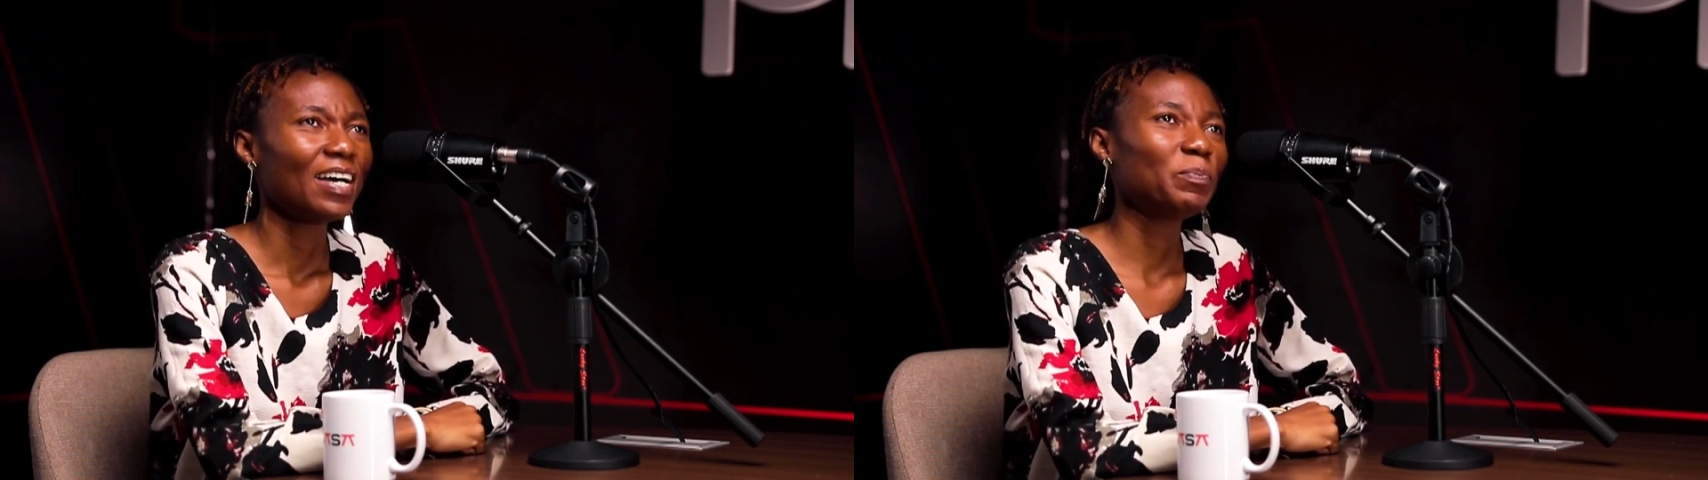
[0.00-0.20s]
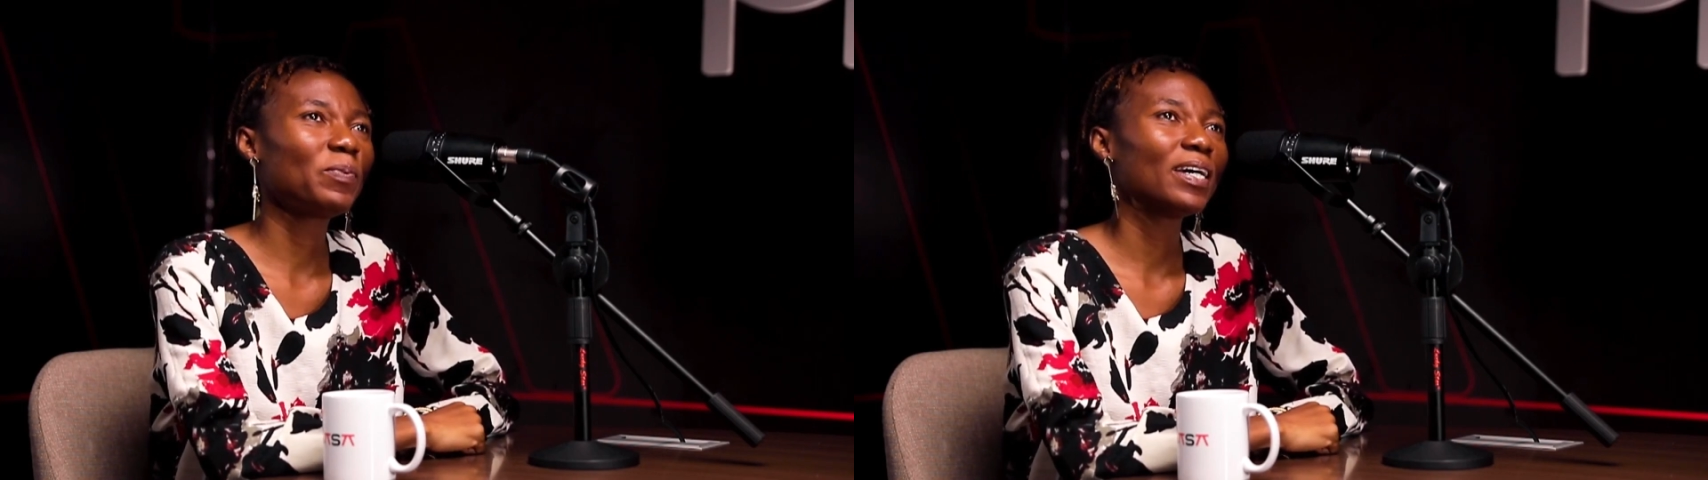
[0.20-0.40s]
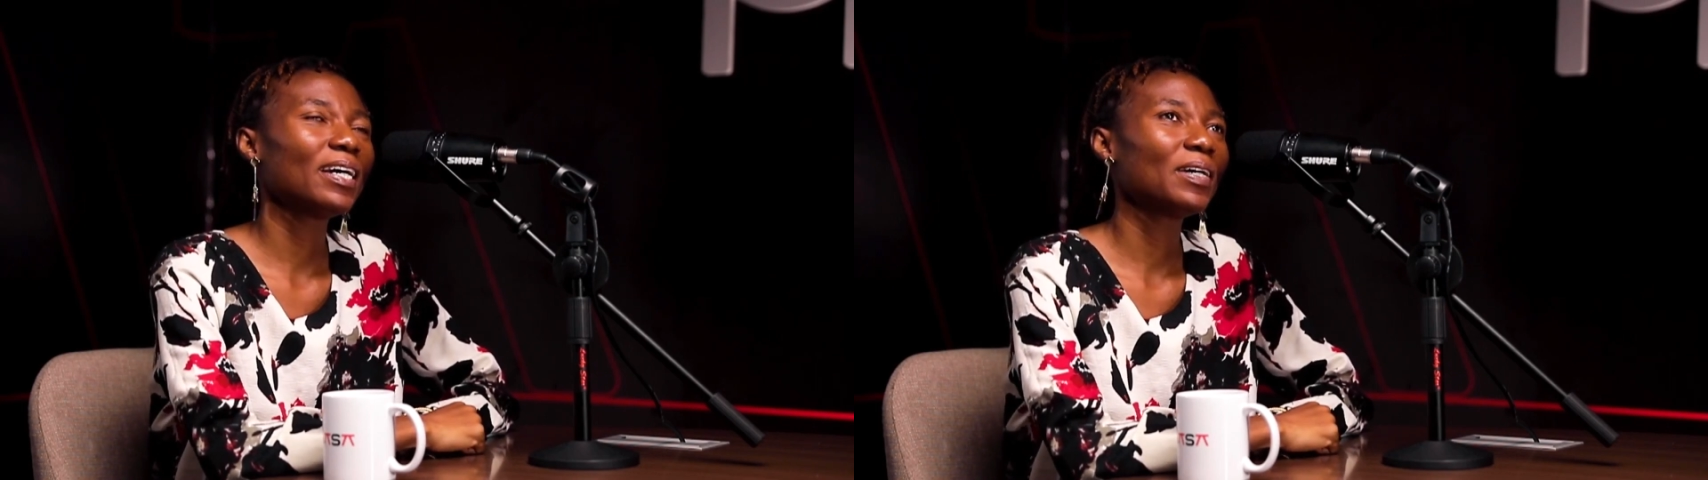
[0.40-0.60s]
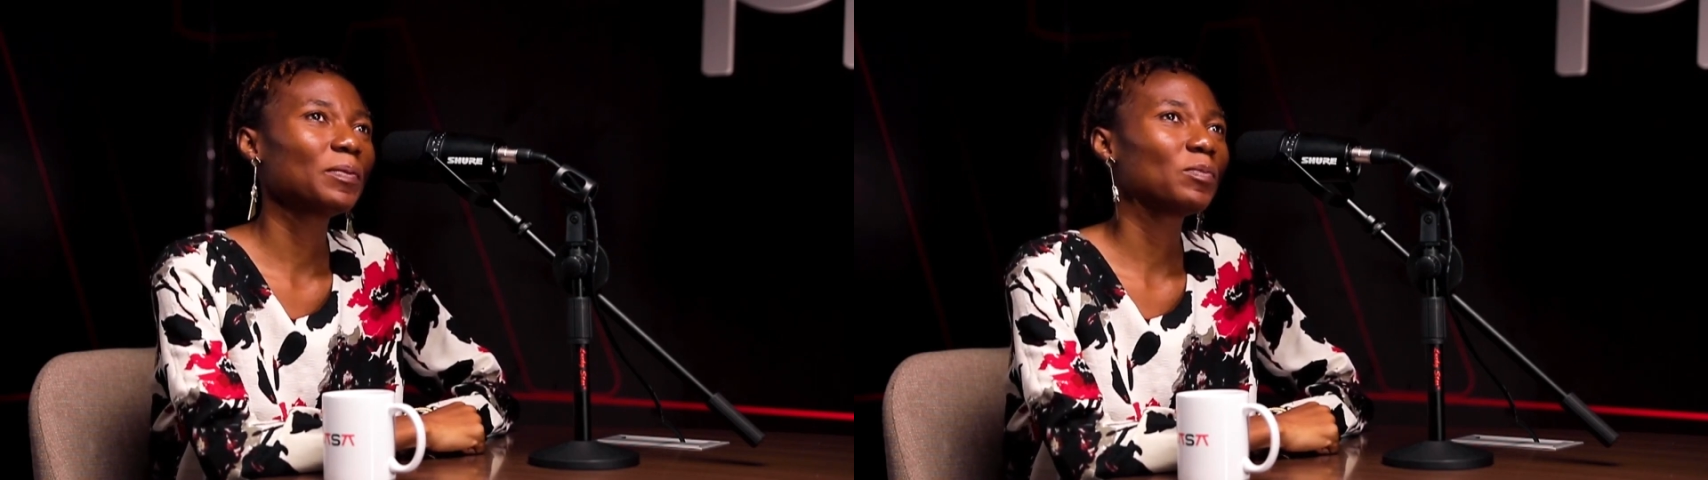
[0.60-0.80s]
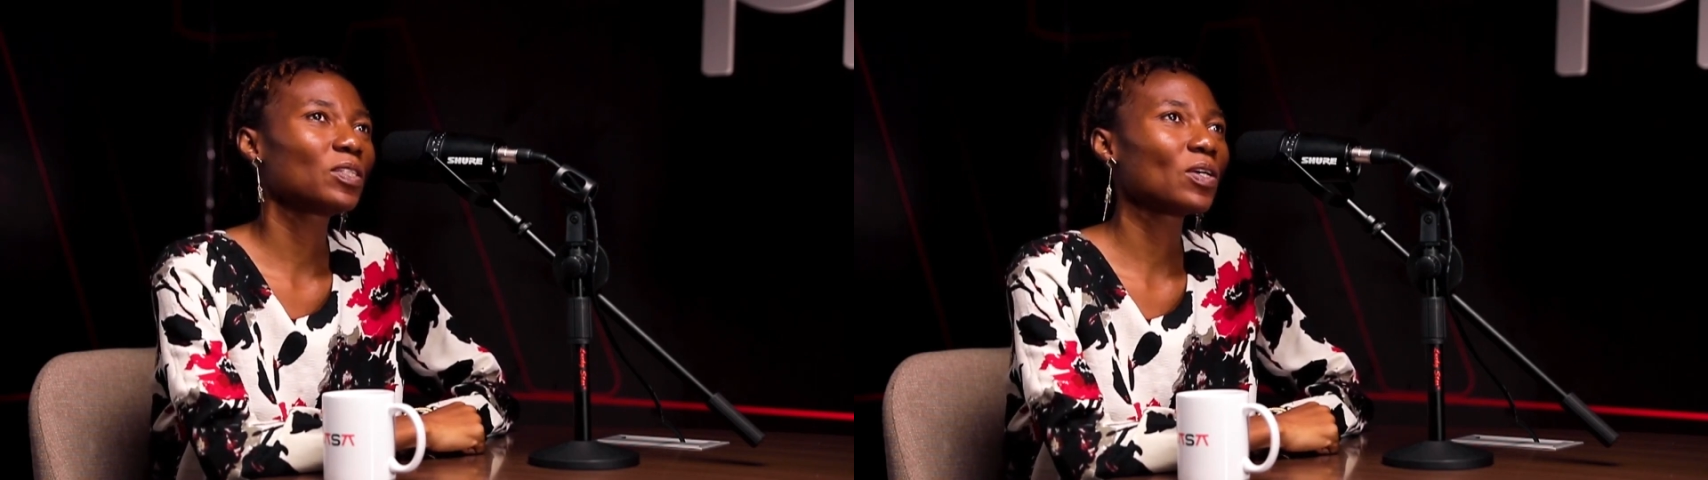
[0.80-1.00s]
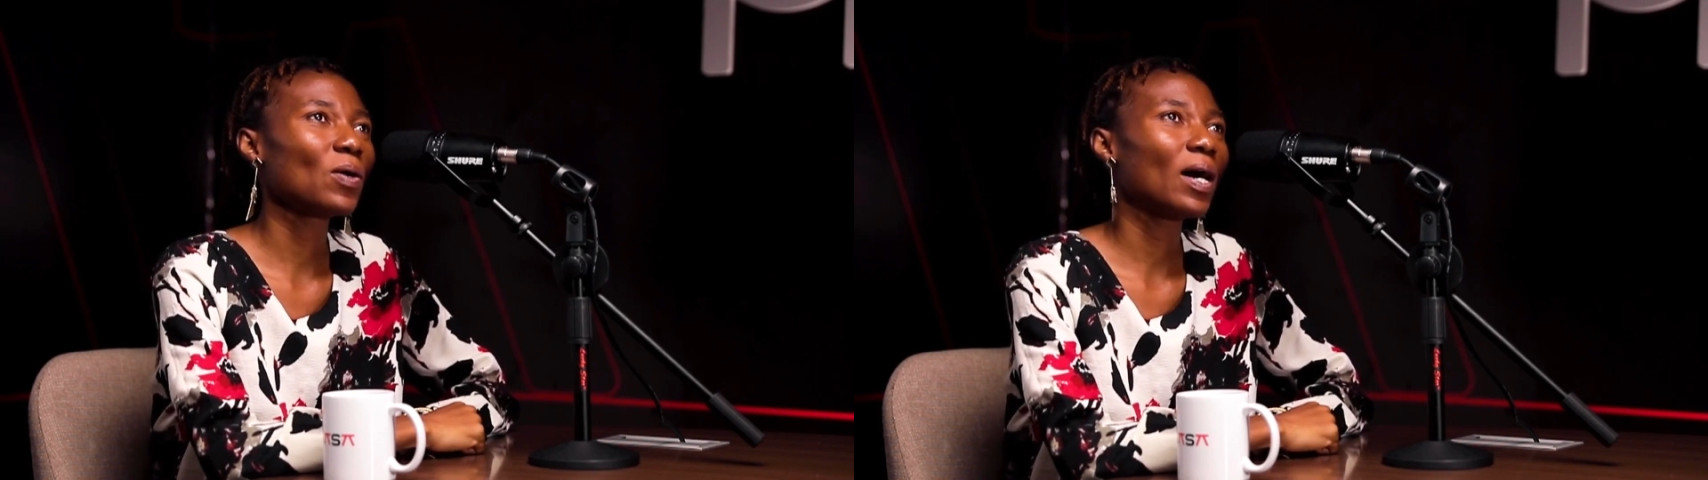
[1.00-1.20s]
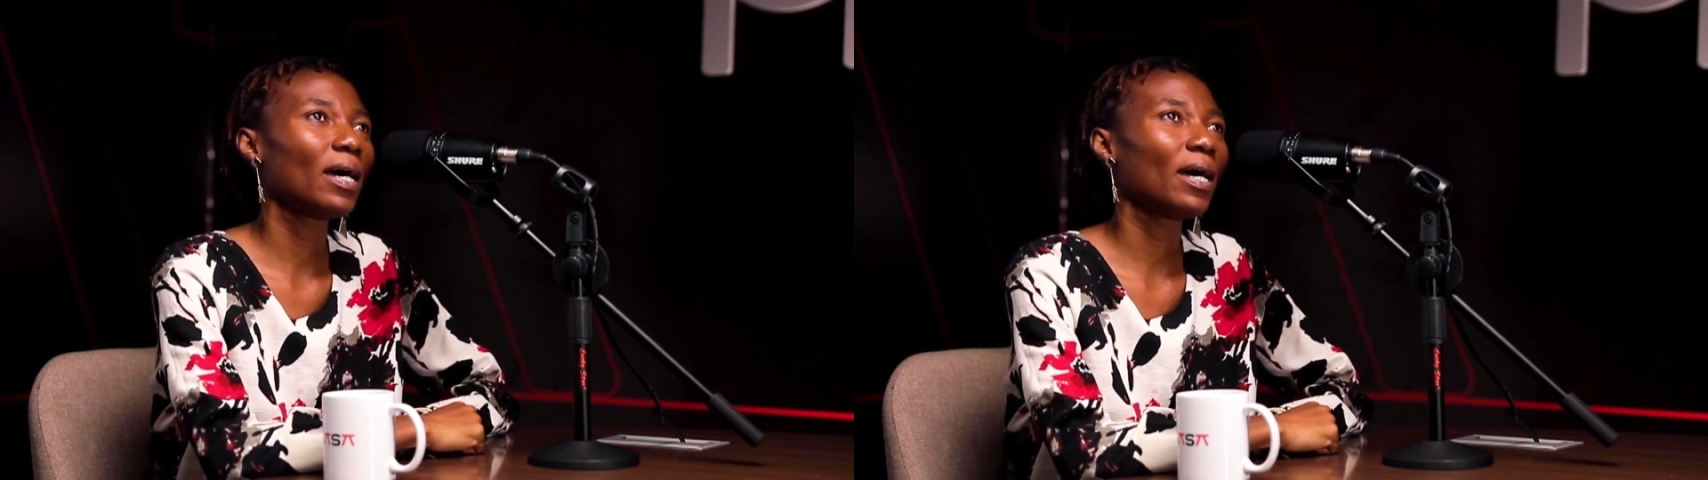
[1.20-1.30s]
But so